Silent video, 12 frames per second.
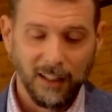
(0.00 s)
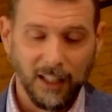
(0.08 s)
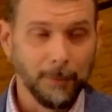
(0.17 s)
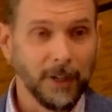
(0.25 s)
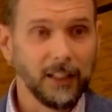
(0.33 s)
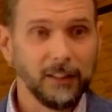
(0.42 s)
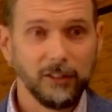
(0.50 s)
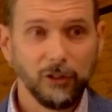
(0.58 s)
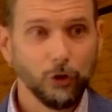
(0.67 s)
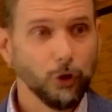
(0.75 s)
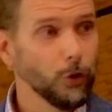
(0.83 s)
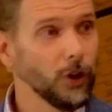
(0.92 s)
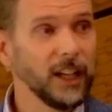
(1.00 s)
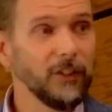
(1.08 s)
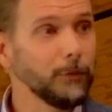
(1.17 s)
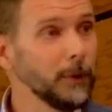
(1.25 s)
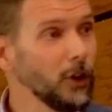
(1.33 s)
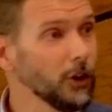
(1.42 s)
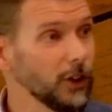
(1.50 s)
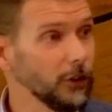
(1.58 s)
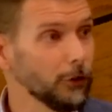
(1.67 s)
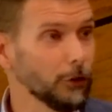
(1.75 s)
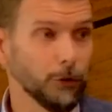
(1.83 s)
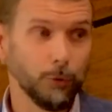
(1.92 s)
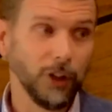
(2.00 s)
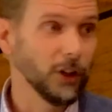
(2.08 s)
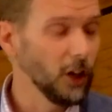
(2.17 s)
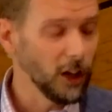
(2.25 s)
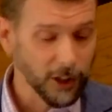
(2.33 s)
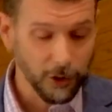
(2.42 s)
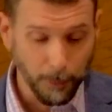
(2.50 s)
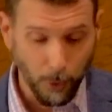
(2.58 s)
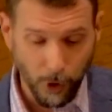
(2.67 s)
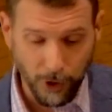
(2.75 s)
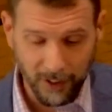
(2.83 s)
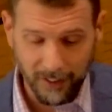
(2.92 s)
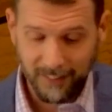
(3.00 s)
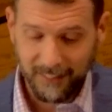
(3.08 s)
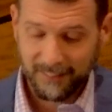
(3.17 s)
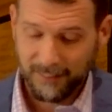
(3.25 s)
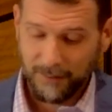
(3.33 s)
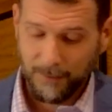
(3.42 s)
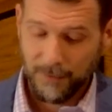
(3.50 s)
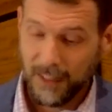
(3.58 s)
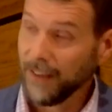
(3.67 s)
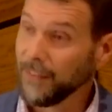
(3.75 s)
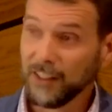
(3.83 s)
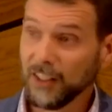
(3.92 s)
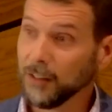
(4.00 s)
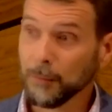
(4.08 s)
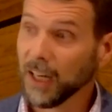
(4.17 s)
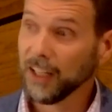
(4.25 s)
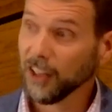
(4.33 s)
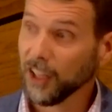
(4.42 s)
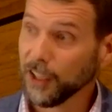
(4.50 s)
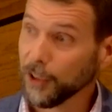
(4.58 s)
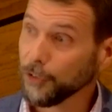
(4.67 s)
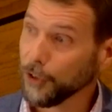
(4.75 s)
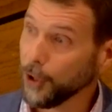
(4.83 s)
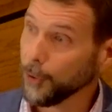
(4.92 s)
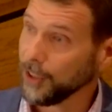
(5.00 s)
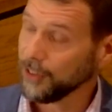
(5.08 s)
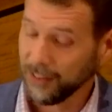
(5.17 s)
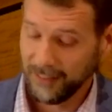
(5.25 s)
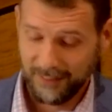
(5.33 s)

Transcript: They might crave milk at 3 o'clock in the morning, and they didn't mind letting us know it.